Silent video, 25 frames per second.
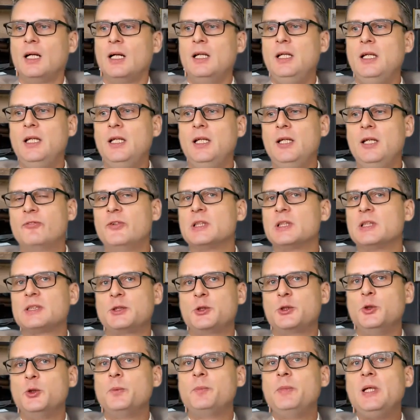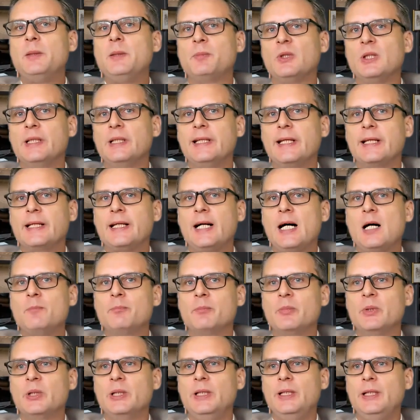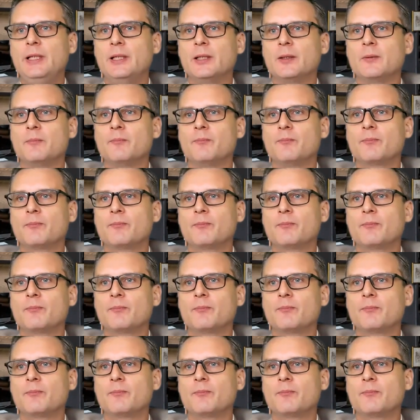If it's two people in the company,